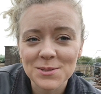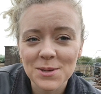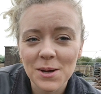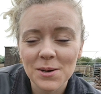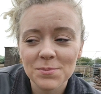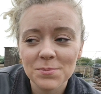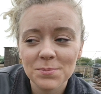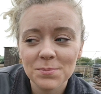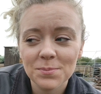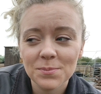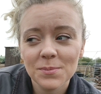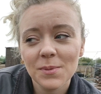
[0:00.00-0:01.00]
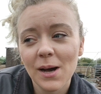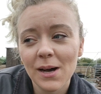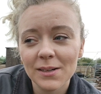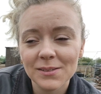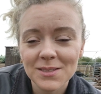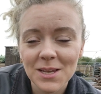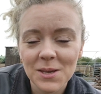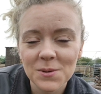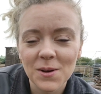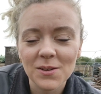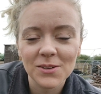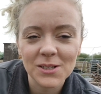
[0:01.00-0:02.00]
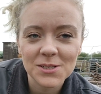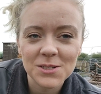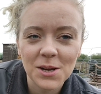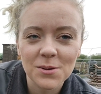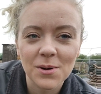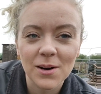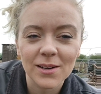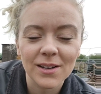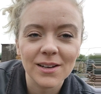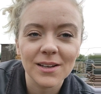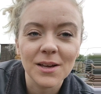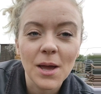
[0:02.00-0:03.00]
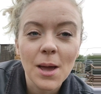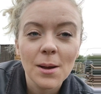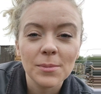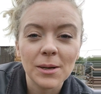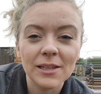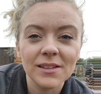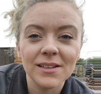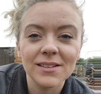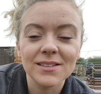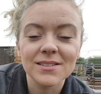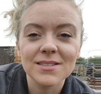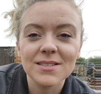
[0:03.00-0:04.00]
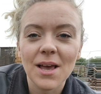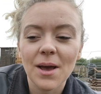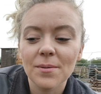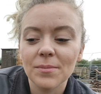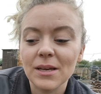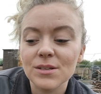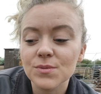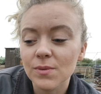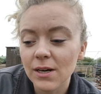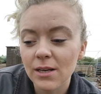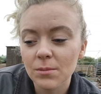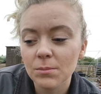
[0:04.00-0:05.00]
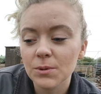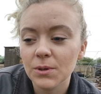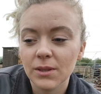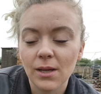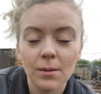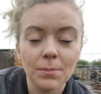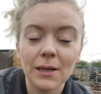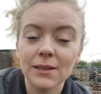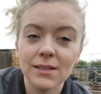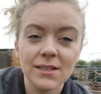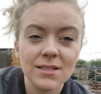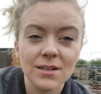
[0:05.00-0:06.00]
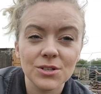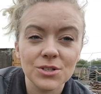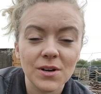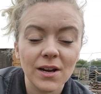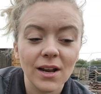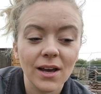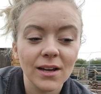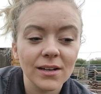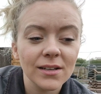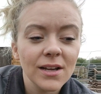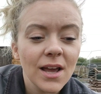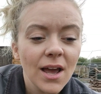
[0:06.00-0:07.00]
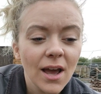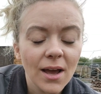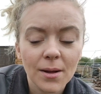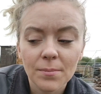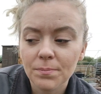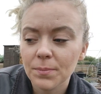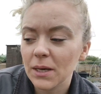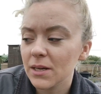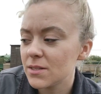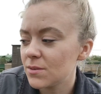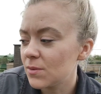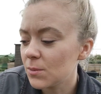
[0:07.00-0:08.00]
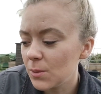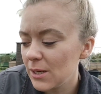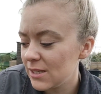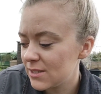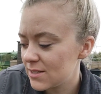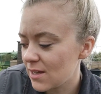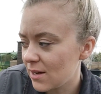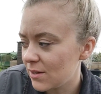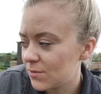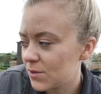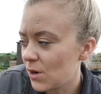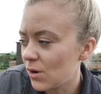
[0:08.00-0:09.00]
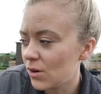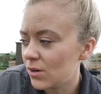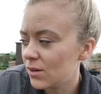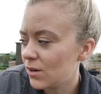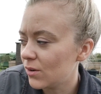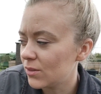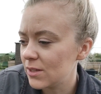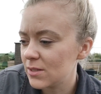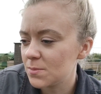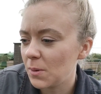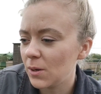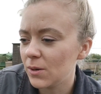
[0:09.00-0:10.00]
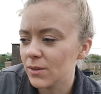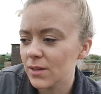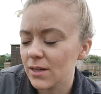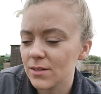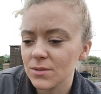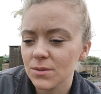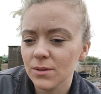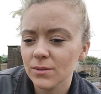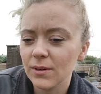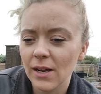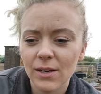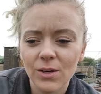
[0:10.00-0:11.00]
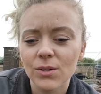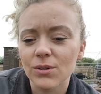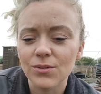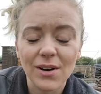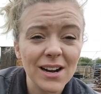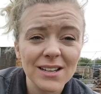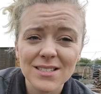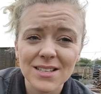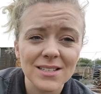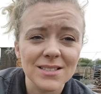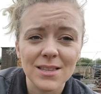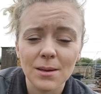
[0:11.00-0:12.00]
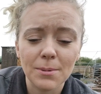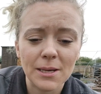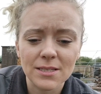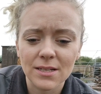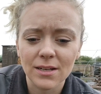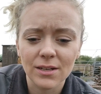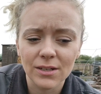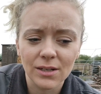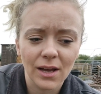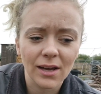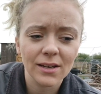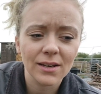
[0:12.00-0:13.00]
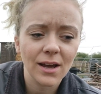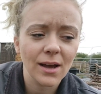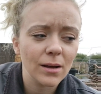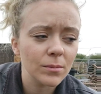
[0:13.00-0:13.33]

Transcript: So I'll take you over and show you where I'm going to plant the onions. It's really important that I plant these in a straight line because of the weeds that I've got on this plot. They're sort of like long grasses, they basically look like.